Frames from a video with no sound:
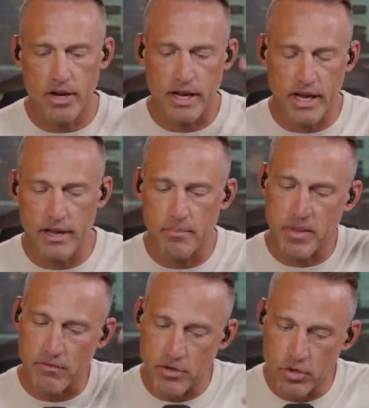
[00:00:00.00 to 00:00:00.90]
And again,
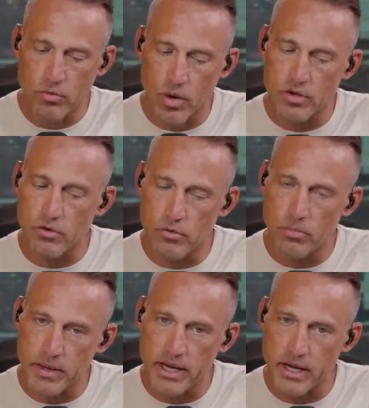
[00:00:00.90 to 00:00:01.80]
if you want to
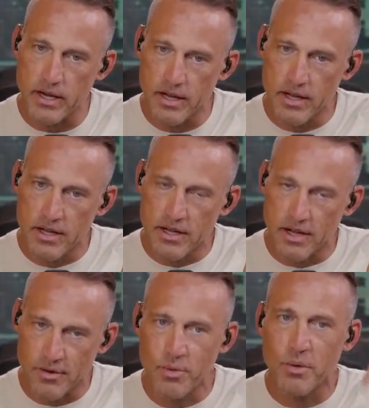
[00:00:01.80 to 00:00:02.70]
be,
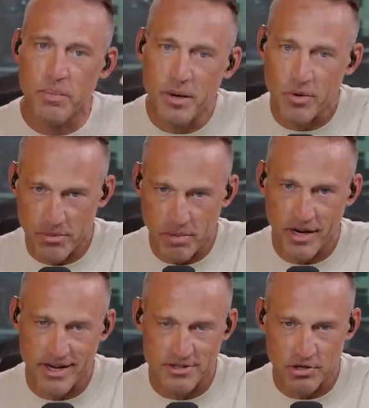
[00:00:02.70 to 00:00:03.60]
if you want to be where the
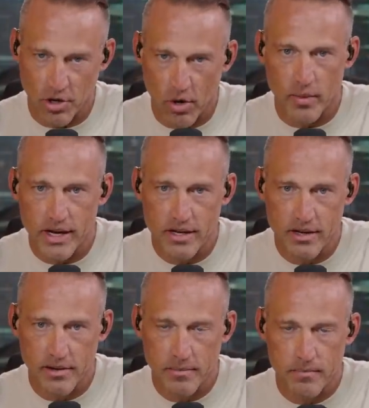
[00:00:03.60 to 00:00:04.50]
puck is going,
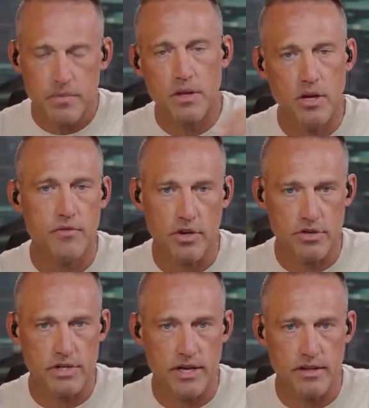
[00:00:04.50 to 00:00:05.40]
you have to
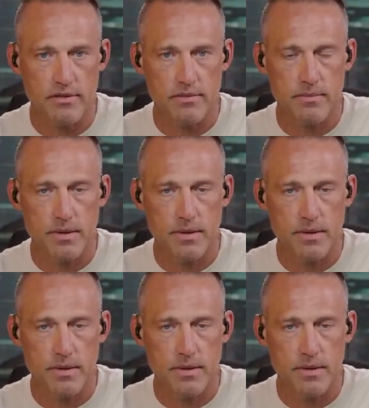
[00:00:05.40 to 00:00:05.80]
understand this.